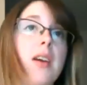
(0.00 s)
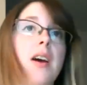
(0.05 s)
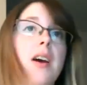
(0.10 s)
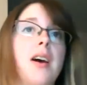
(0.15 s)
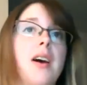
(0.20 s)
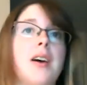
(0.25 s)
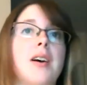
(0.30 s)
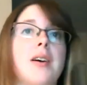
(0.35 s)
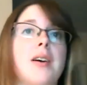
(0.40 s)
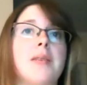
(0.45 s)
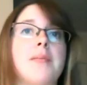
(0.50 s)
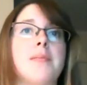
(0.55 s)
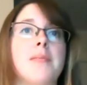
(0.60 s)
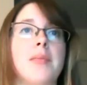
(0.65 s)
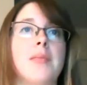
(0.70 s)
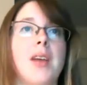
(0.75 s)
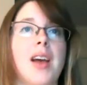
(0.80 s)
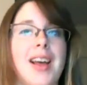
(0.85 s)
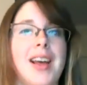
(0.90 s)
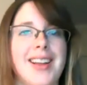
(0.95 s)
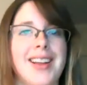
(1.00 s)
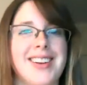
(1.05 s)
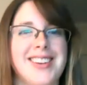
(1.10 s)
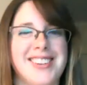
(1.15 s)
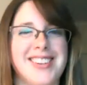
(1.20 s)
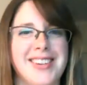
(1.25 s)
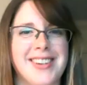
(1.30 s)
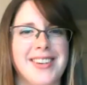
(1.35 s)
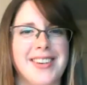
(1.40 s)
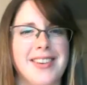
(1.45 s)

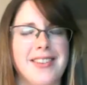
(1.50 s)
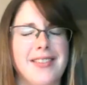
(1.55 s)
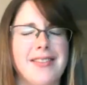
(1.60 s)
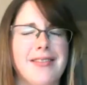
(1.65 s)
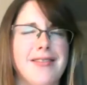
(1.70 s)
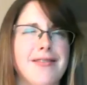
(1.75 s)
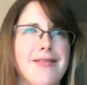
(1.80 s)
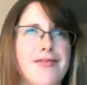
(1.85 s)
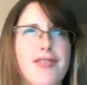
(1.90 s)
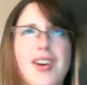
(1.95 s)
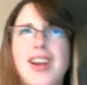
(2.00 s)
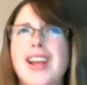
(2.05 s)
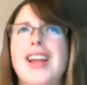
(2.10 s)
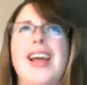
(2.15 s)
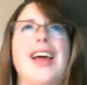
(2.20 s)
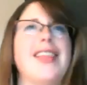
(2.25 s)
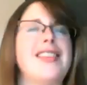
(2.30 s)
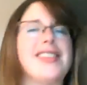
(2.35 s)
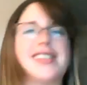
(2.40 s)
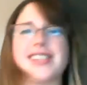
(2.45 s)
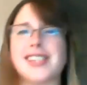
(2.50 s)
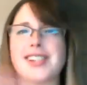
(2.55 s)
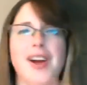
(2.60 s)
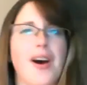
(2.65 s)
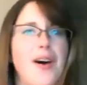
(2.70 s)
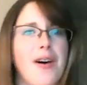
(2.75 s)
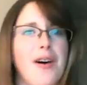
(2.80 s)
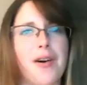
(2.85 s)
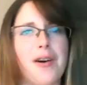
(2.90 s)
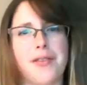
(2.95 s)
And really at the
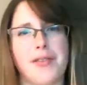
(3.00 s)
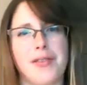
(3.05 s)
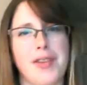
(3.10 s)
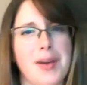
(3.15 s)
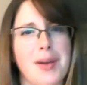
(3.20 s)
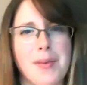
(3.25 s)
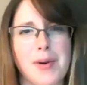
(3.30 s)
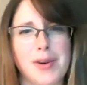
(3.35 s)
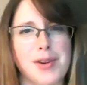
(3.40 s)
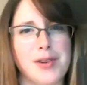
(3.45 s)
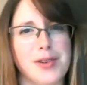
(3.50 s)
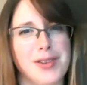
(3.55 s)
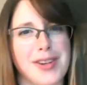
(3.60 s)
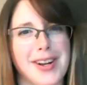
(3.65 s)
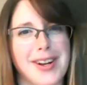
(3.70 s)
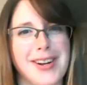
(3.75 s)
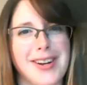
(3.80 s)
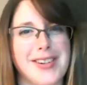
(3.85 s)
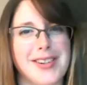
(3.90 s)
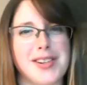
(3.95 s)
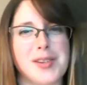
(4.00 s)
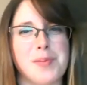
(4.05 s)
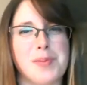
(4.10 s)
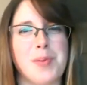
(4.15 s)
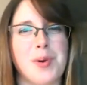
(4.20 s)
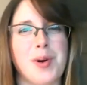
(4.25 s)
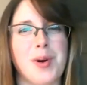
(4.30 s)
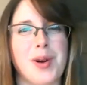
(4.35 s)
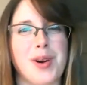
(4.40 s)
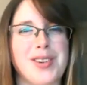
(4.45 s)
start of the emotional intelligence
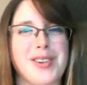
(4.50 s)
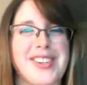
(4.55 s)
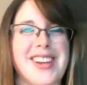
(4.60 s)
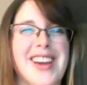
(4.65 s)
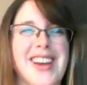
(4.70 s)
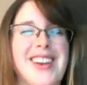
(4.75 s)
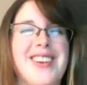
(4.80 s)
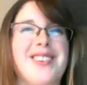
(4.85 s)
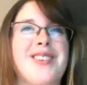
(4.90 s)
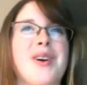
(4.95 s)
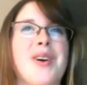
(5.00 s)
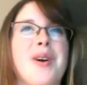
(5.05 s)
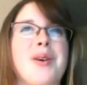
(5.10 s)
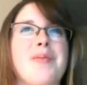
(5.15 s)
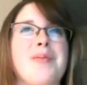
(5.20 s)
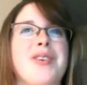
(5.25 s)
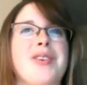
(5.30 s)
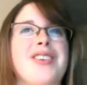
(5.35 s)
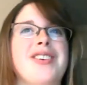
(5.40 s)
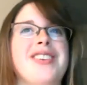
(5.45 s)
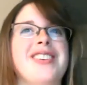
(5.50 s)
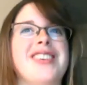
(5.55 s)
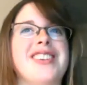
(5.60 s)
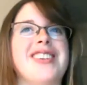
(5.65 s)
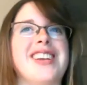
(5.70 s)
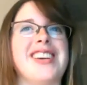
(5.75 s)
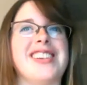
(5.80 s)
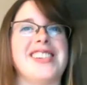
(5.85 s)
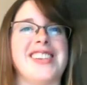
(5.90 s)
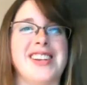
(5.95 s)
book, Daniel Goleman
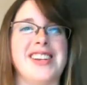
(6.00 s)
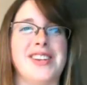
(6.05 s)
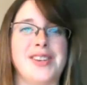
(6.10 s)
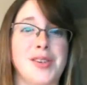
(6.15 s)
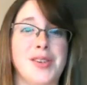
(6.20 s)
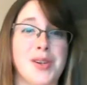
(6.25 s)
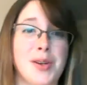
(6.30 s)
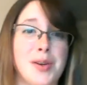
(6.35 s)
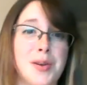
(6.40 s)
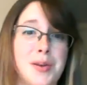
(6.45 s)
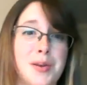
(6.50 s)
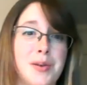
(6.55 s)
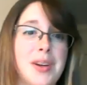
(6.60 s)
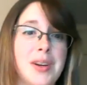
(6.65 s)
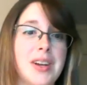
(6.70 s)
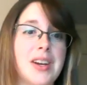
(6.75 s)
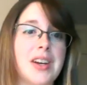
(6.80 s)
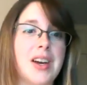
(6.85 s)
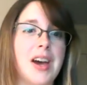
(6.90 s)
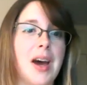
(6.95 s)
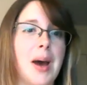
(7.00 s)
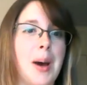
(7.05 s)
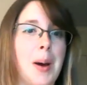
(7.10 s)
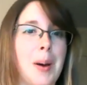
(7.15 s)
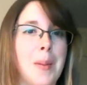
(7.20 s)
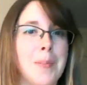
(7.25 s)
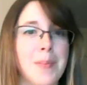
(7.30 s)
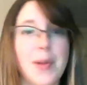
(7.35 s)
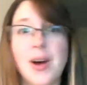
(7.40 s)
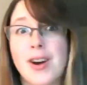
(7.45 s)
digs into
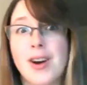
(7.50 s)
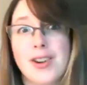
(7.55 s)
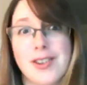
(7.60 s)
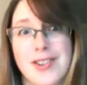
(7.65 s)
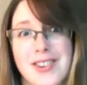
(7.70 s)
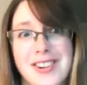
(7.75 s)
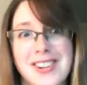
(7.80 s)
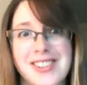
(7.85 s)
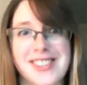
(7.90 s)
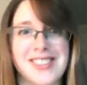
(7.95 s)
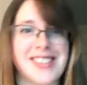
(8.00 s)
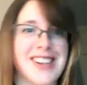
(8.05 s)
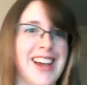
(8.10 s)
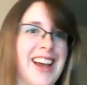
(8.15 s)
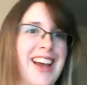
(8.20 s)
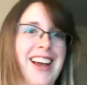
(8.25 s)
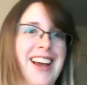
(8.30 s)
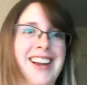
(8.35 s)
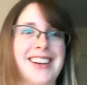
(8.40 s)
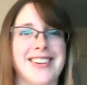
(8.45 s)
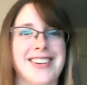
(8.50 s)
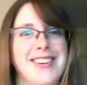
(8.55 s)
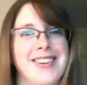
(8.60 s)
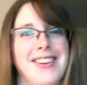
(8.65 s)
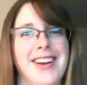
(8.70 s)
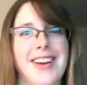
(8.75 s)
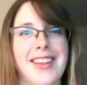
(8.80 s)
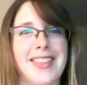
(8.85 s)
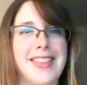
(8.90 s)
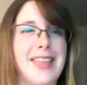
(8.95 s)
murderers and
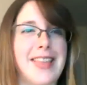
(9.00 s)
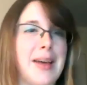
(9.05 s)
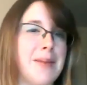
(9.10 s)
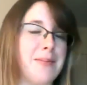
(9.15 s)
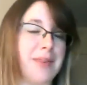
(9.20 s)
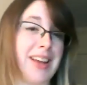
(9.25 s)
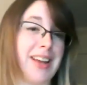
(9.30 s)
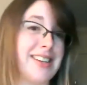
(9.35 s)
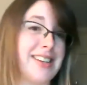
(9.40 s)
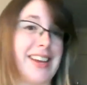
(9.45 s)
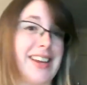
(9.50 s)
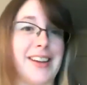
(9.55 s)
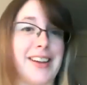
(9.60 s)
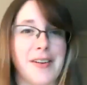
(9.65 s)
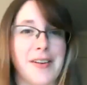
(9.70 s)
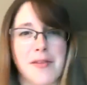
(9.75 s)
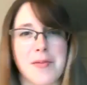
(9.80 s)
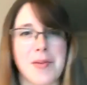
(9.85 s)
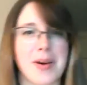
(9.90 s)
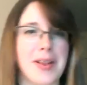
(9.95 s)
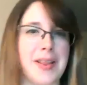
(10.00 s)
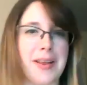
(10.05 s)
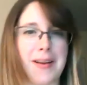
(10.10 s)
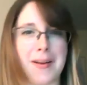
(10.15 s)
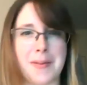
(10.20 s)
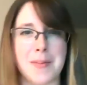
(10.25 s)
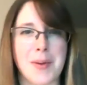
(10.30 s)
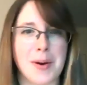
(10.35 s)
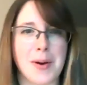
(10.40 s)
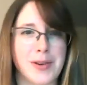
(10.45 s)
like them getting taken over by
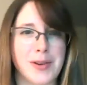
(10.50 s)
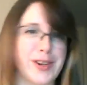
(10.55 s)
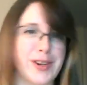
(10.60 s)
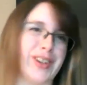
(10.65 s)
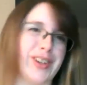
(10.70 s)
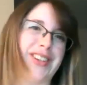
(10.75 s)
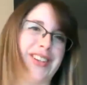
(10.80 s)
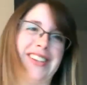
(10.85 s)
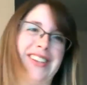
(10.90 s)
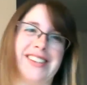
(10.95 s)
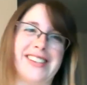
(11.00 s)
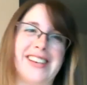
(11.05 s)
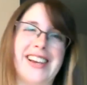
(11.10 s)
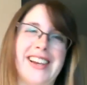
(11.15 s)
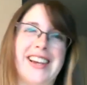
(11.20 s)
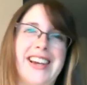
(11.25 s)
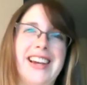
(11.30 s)
their emotions.